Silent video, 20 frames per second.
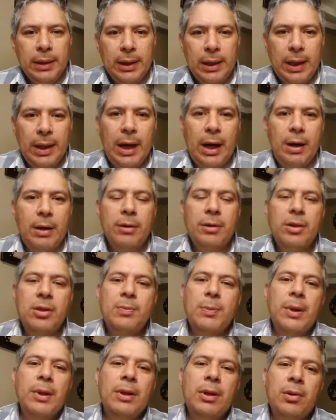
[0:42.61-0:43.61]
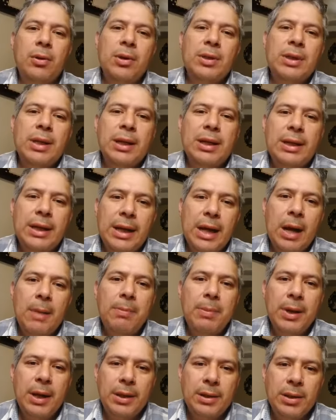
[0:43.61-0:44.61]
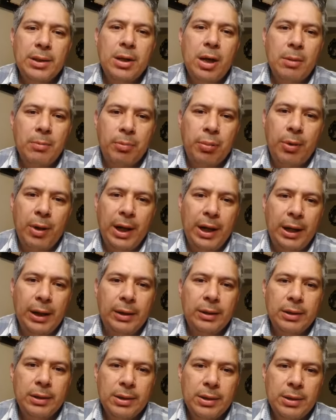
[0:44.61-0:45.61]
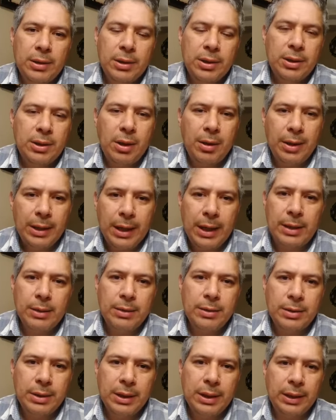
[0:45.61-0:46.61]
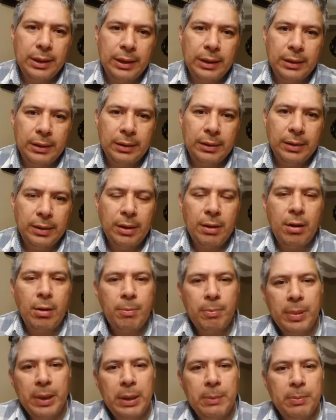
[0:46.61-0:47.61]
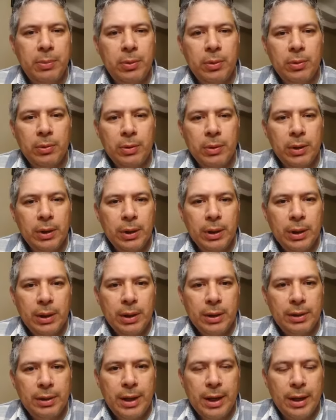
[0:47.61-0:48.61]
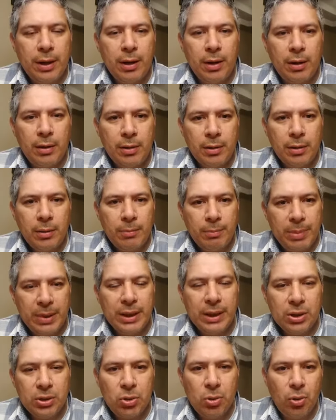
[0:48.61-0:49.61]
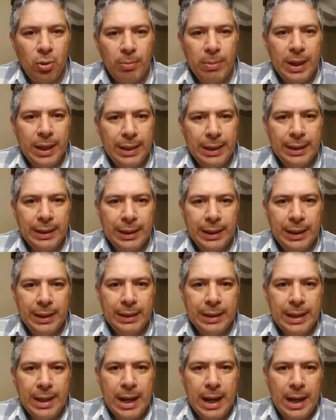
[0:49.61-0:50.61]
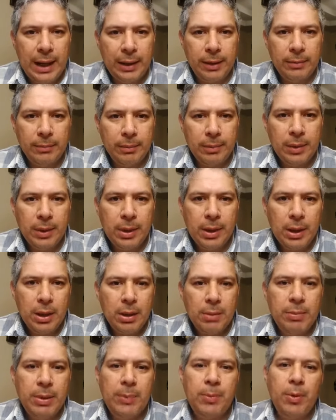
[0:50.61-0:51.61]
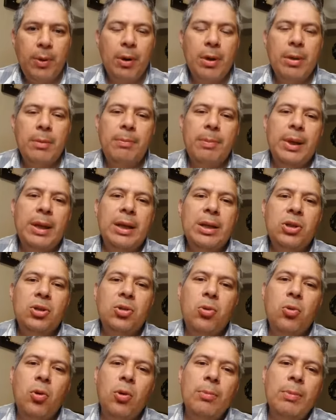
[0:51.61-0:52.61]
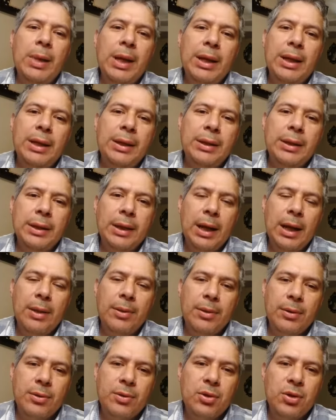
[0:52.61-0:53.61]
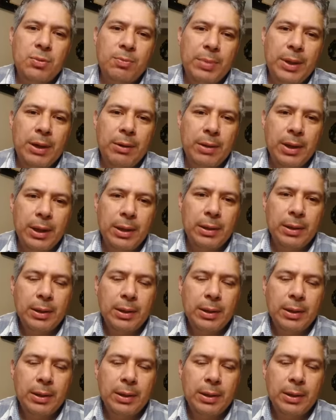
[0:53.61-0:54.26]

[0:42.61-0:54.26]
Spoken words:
And I heard the Spirit of the Lord said, get up and start praying. Start interceding. There are people that are being tormented in the night. People are being tormented in their spirit.